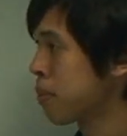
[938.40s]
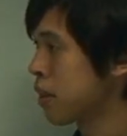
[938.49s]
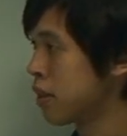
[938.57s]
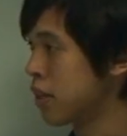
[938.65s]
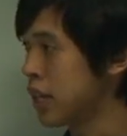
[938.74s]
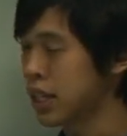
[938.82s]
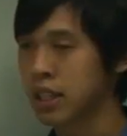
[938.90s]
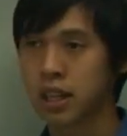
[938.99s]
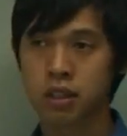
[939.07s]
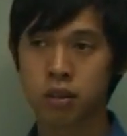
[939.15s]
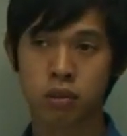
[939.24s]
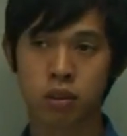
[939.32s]
So next
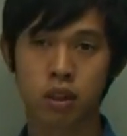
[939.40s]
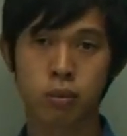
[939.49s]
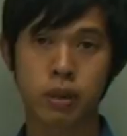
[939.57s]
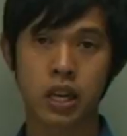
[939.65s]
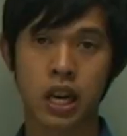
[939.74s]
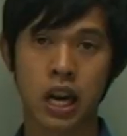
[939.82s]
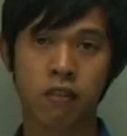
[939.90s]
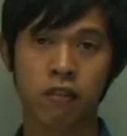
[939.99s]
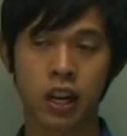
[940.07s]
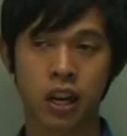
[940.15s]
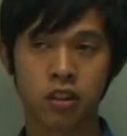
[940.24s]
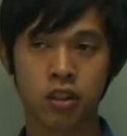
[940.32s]
lesson we'll talk about
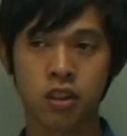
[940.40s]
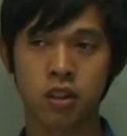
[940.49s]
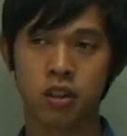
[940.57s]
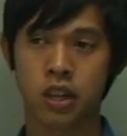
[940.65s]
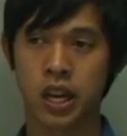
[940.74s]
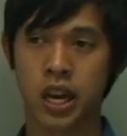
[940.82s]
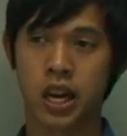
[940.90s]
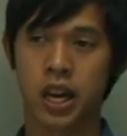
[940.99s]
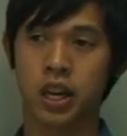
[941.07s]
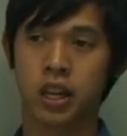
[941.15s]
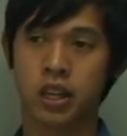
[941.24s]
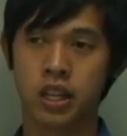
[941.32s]
Avogadro
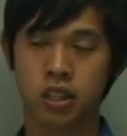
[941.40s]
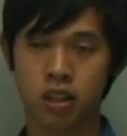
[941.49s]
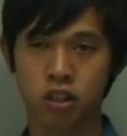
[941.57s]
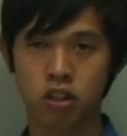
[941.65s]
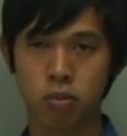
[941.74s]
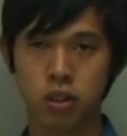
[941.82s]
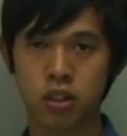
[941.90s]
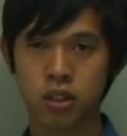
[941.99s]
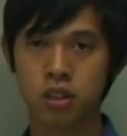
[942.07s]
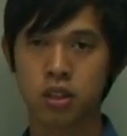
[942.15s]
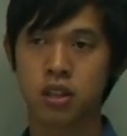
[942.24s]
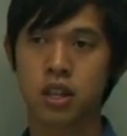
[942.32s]
and his
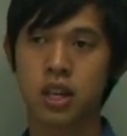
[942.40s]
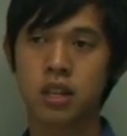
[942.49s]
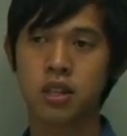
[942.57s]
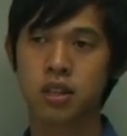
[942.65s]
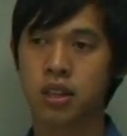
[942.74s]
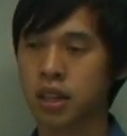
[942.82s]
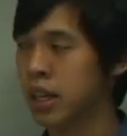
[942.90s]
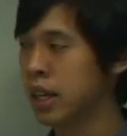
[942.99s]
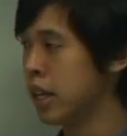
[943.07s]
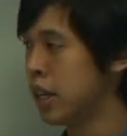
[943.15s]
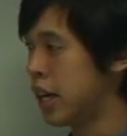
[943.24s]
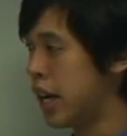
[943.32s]
contributions to science,
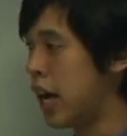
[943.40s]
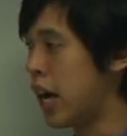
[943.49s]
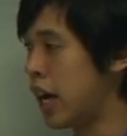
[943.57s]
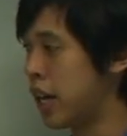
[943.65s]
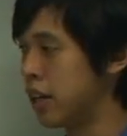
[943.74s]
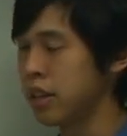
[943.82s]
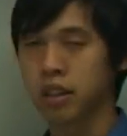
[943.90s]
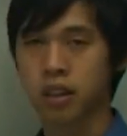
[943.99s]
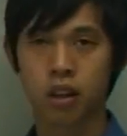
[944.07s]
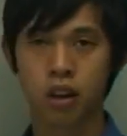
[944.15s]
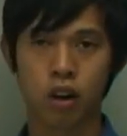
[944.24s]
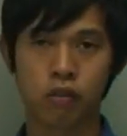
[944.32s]
and
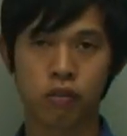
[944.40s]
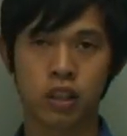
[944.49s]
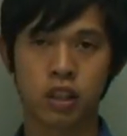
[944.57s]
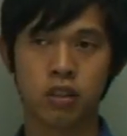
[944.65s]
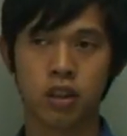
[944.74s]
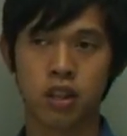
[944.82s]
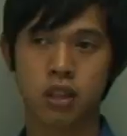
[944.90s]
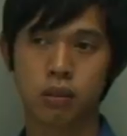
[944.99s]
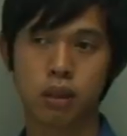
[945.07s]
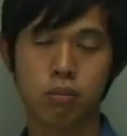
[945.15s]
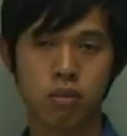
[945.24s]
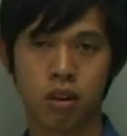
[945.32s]
hopefully you'll learn
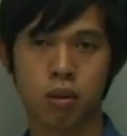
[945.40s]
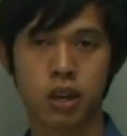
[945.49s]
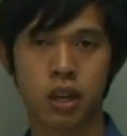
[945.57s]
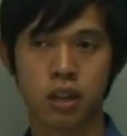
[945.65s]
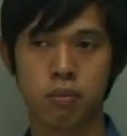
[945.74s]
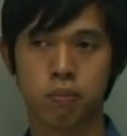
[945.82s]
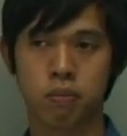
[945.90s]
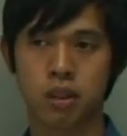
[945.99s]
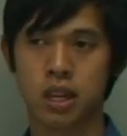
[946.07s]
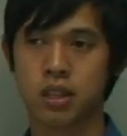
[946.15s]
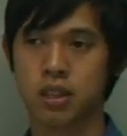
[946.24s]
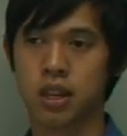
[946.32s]
something more about him
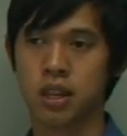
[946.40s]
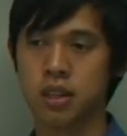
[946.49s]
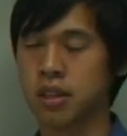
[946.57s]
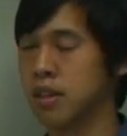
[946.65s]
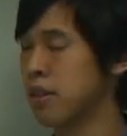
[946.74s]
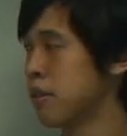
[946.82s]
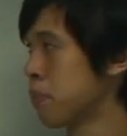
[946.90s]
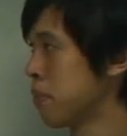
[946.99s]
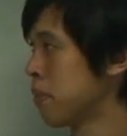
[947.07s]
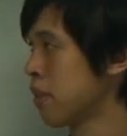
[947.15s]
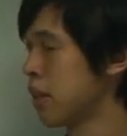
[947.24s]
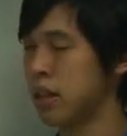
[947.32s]
as a scientist.
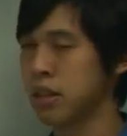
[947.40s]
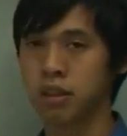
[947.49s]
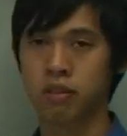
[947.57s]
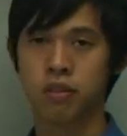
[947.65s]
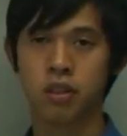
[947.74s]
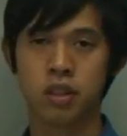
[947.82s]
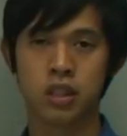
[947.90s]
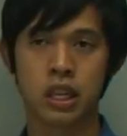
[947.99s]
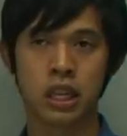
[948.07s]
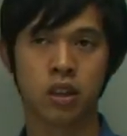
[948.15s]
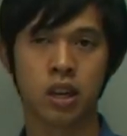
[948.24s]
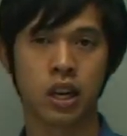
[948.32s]
So I look forward to
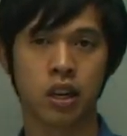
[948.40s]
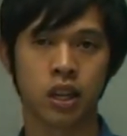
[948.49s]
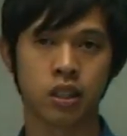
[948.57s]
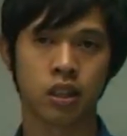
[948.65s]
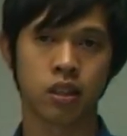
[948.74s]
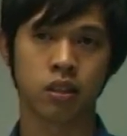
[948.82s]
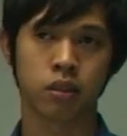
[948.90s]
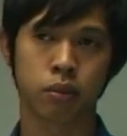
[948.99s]
seeing you at our next lesson.